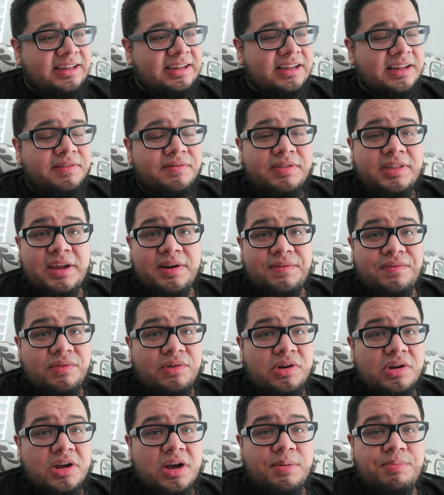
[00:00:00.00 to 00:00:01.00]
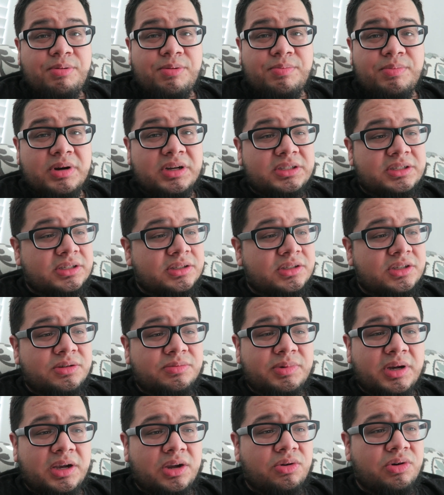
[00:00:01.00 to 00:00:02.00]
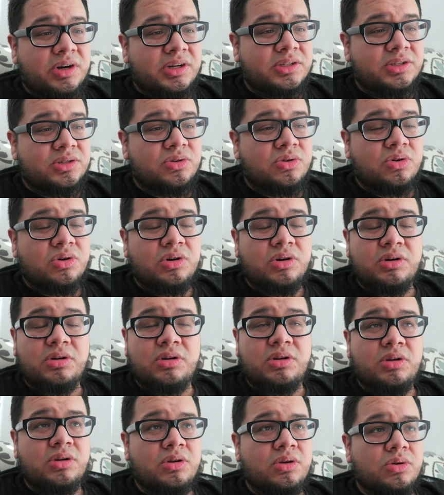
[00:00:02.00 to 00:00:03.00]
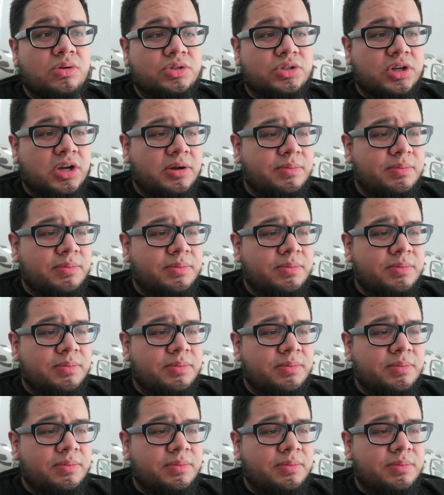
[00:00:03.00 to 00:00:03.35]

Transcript: live there for a couple months until my credit score goes